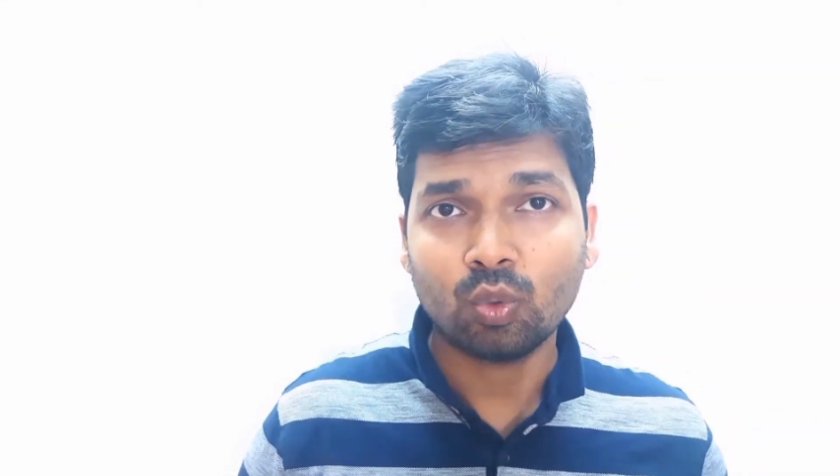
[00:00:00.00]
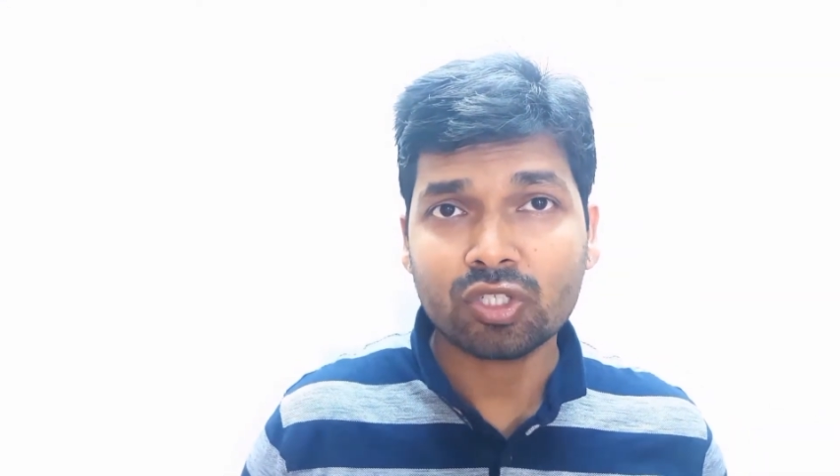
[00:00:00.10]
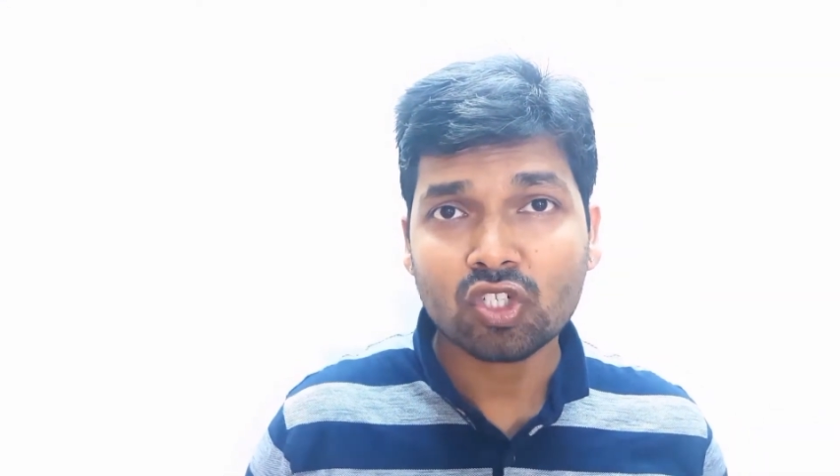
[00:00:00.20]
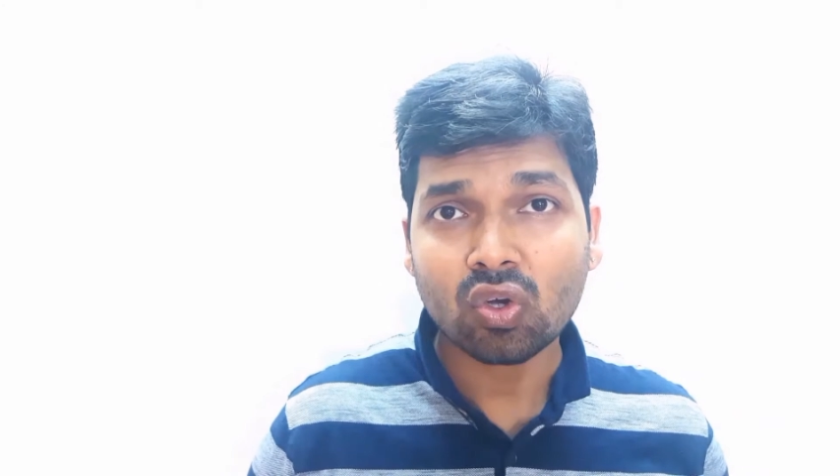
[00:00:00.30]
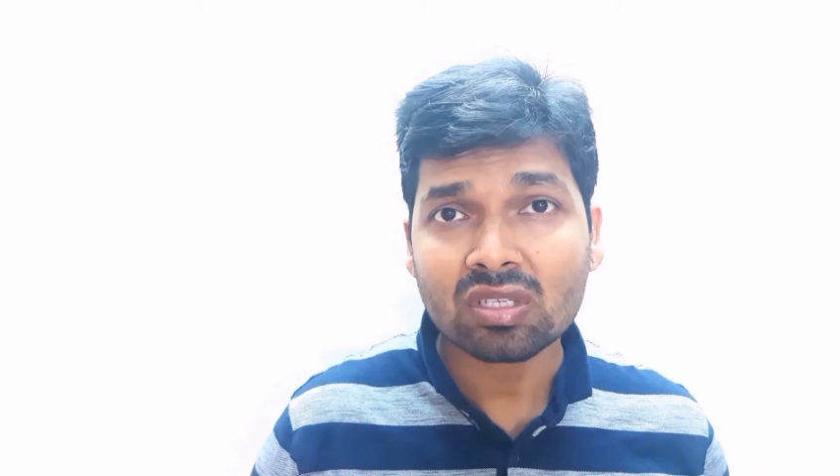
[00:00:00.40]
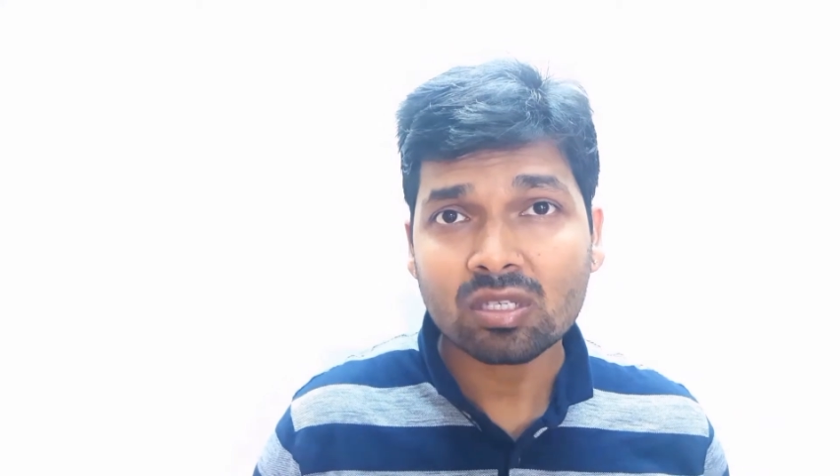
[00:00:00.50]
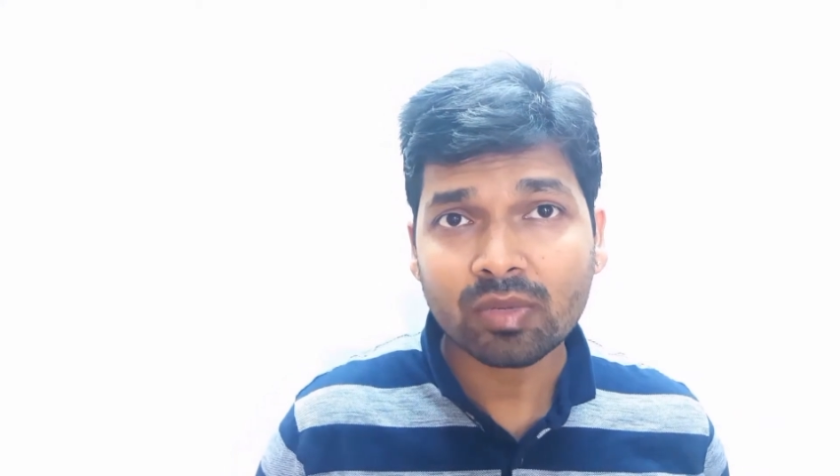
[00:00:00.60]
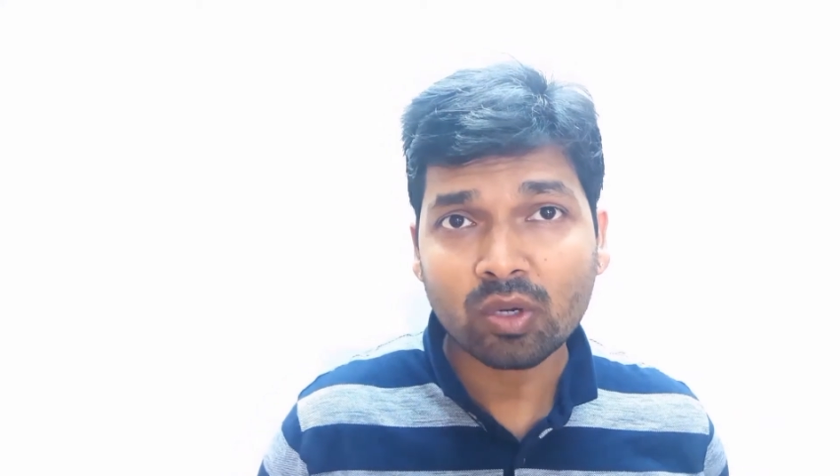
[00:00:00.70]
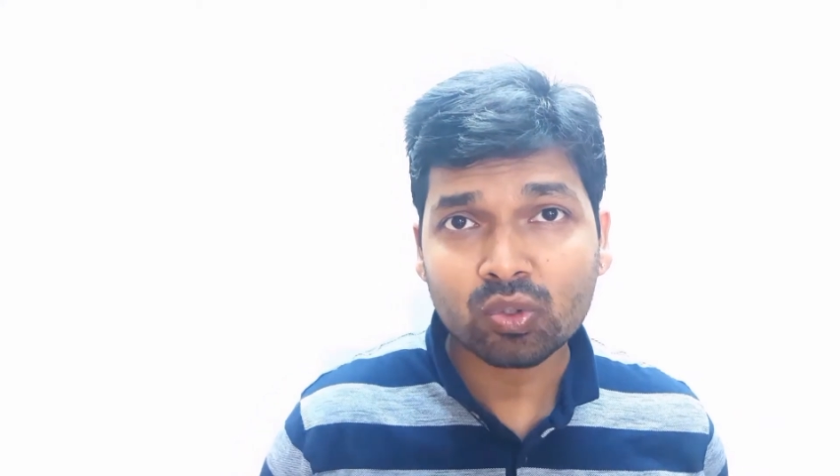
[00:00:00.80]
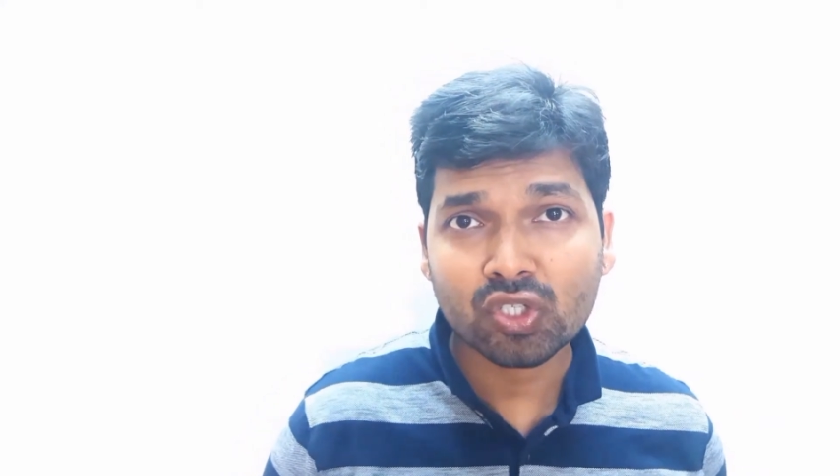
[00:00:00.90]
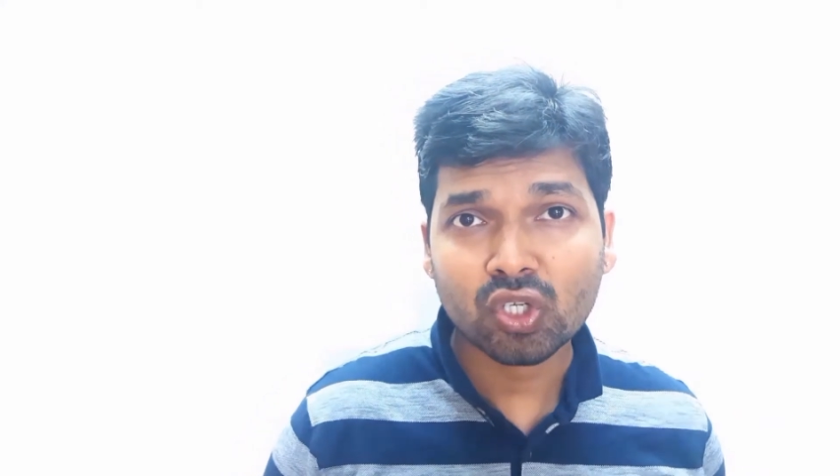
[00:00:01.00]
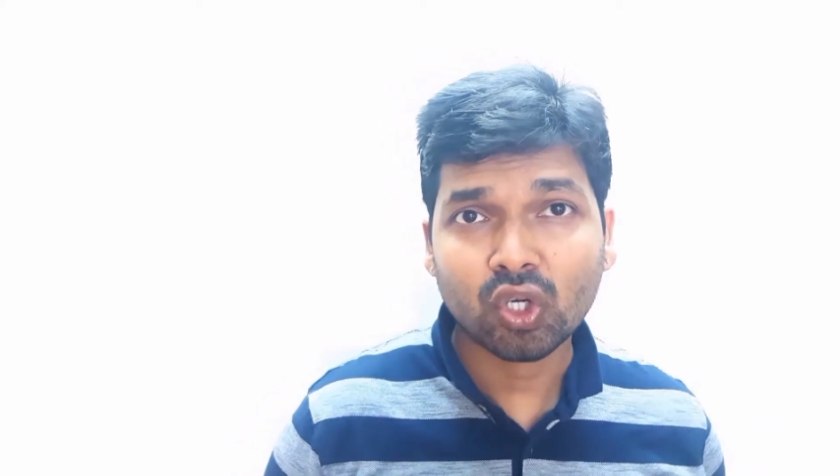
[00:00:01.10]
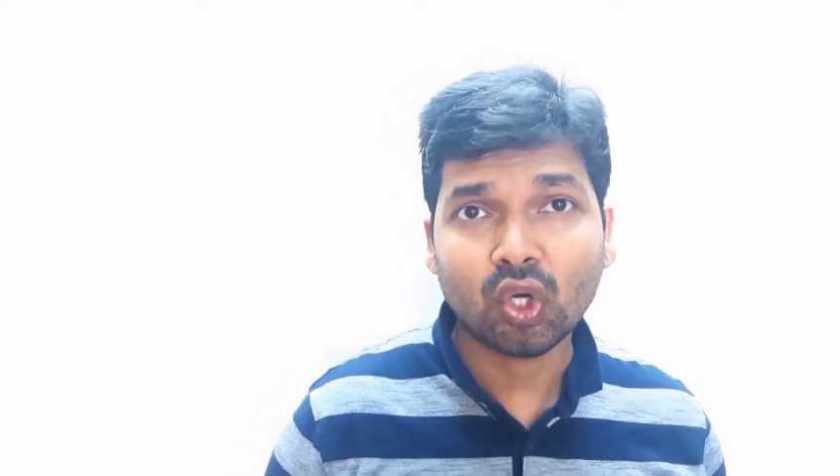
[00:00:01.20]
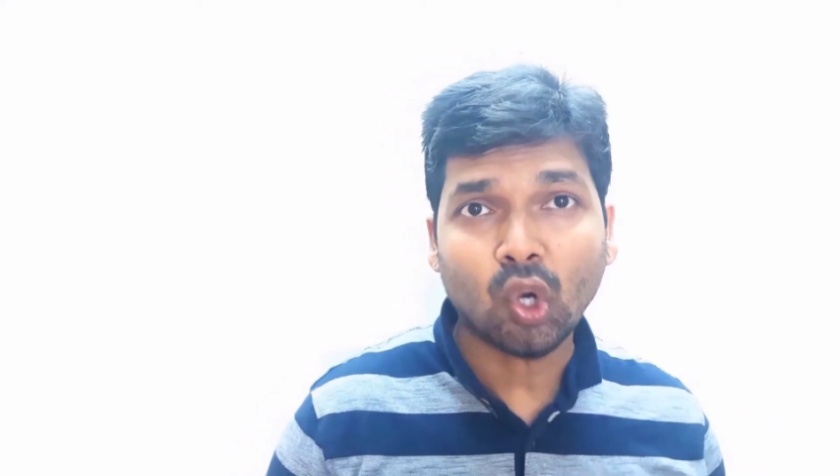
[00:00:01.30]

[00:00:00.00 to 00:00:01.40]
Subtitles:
which talks about